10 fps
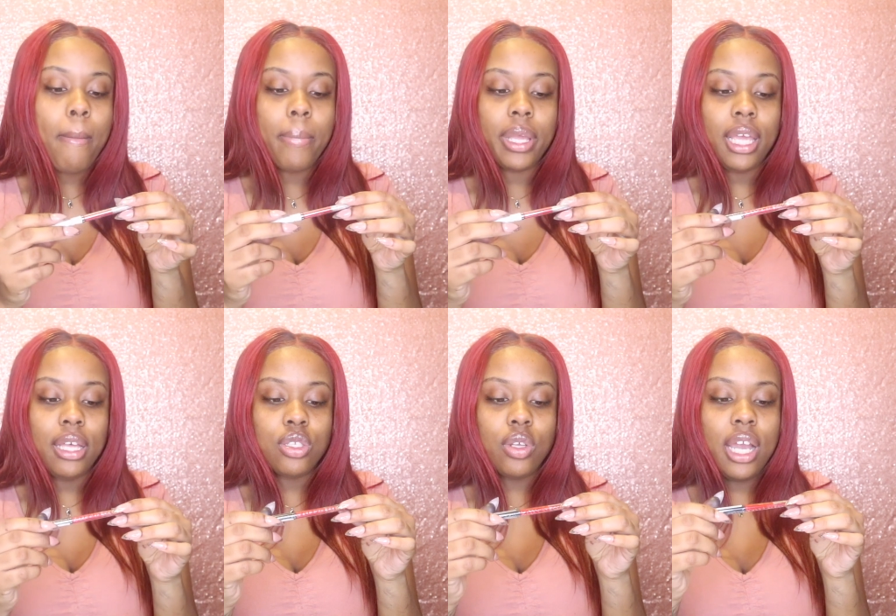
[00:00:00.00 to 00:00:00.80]
But
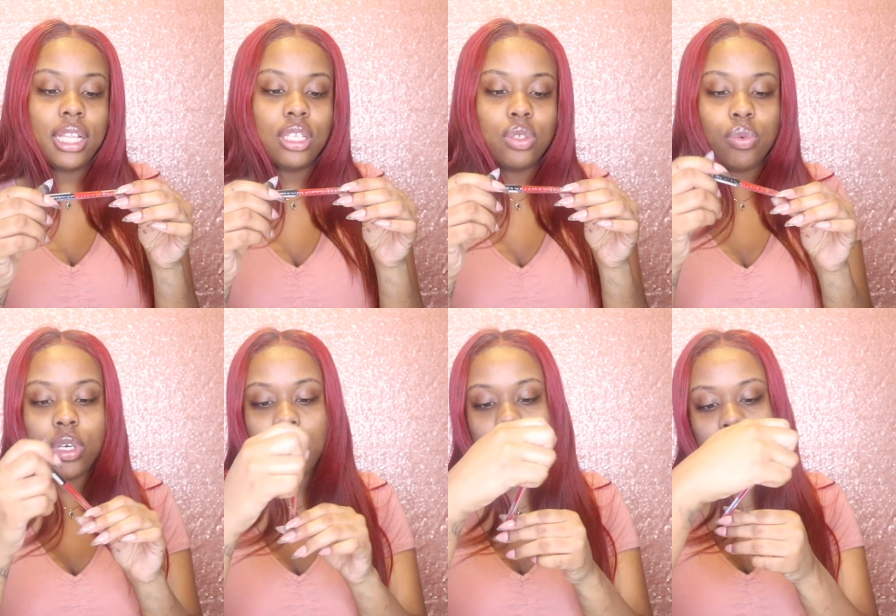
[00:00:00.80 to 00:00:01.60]
yeah, so I got this
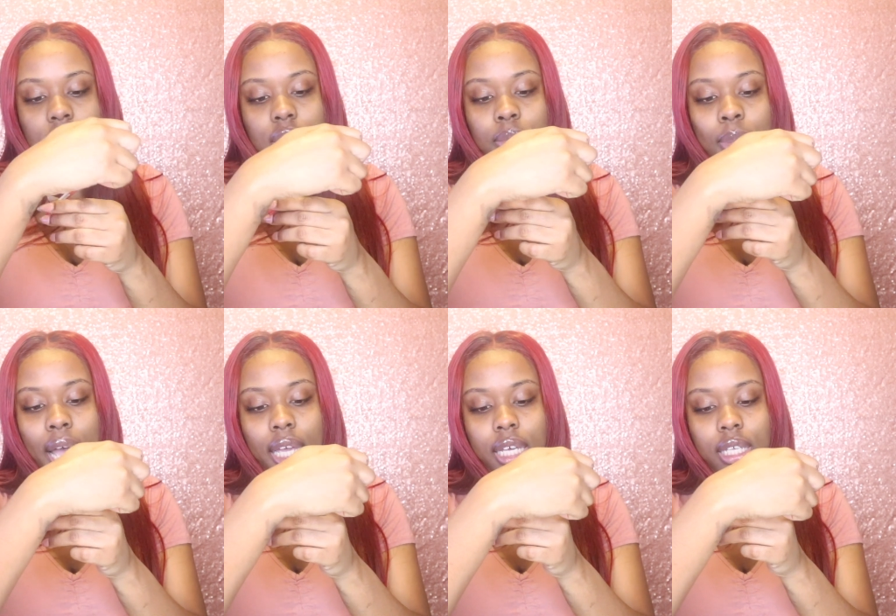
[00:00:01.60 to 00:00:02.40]
one. It's
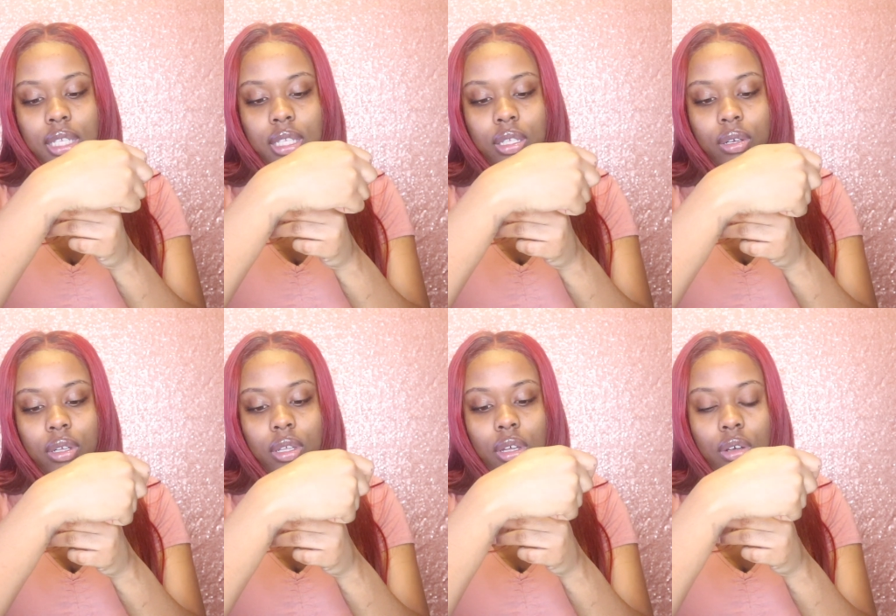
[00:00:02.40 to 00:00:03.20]
by Kiss,
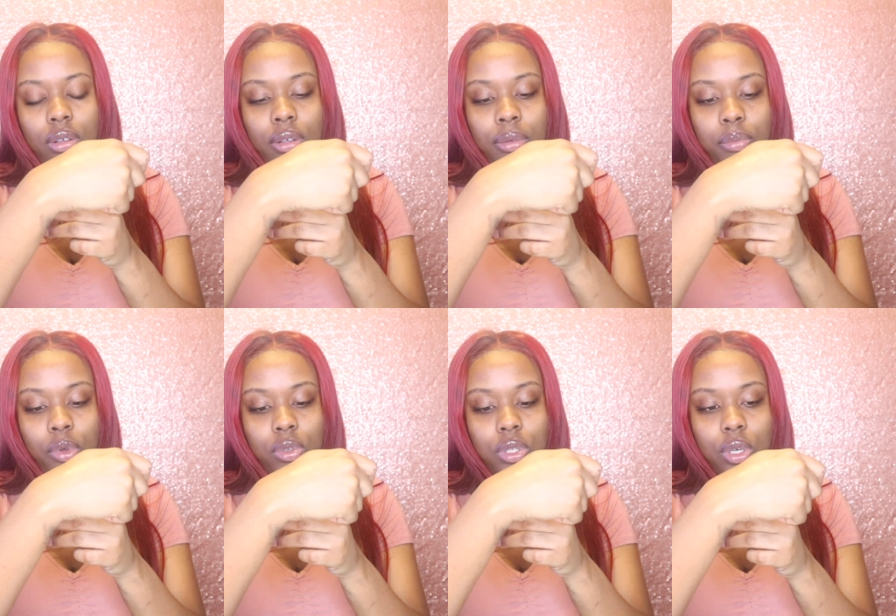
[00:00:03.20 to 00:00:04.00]

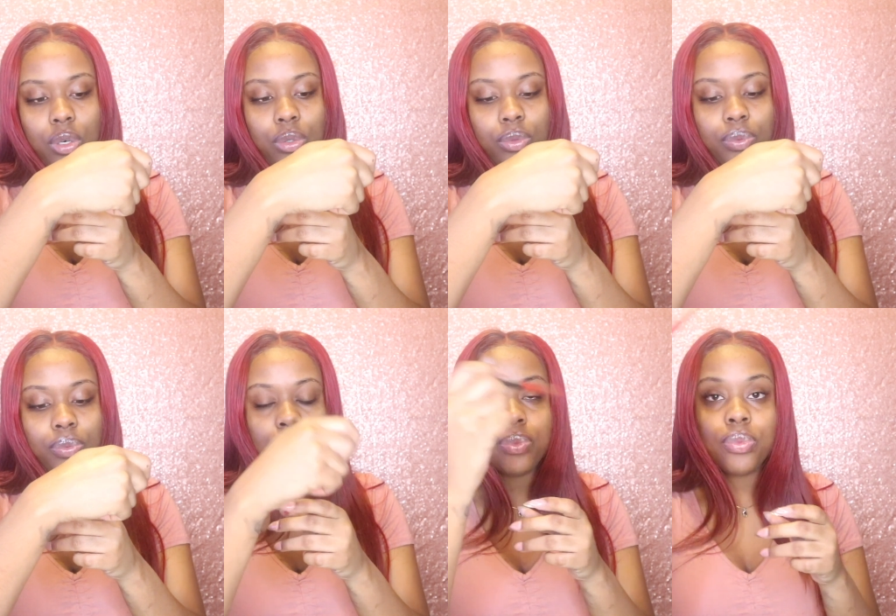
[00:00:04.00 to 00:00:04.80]
also
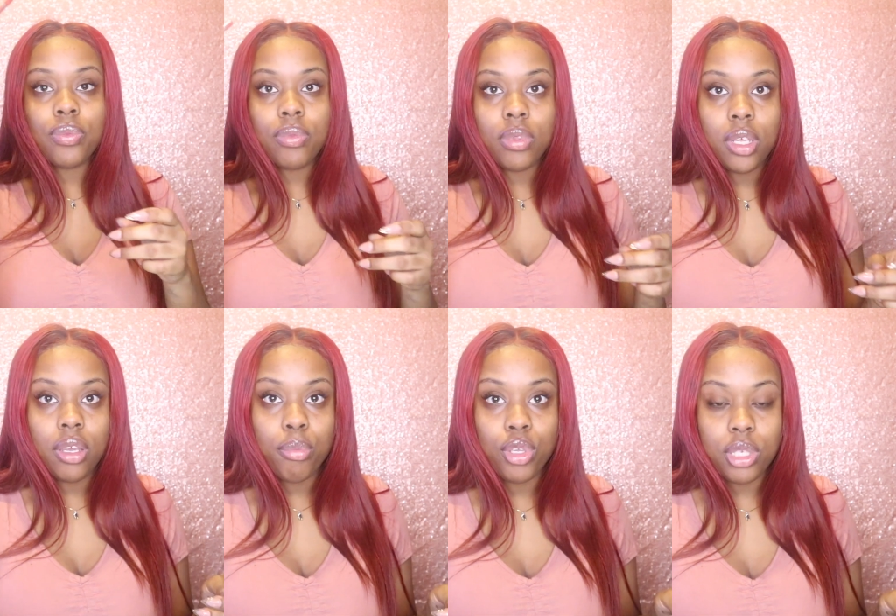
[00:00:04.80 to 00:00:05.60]

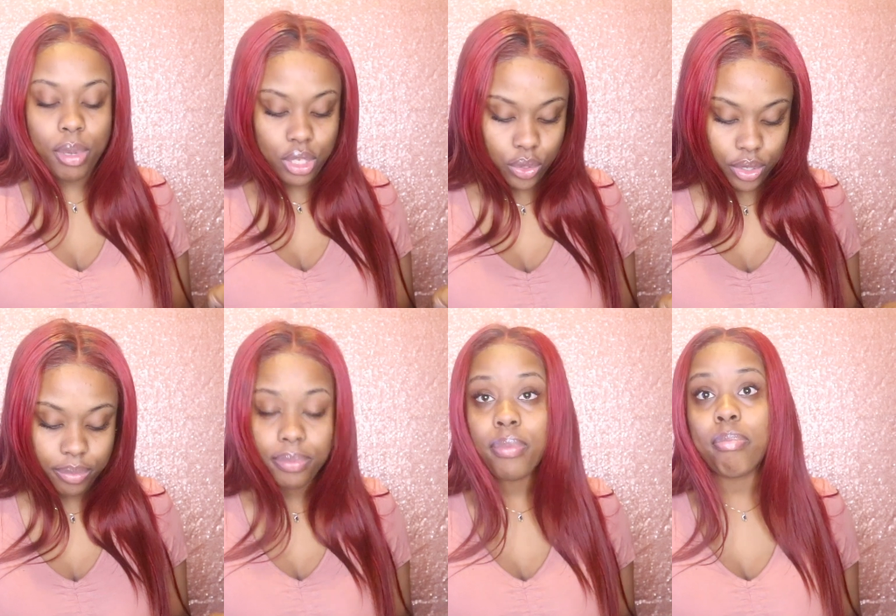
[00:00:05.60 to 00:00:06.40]
Beauty Supply store.
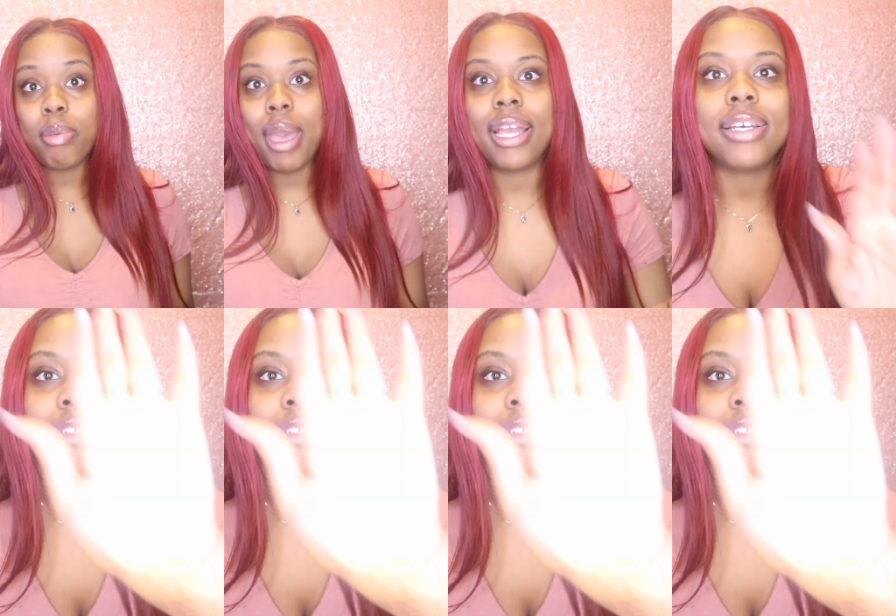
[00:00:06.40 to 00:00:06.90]
Be back.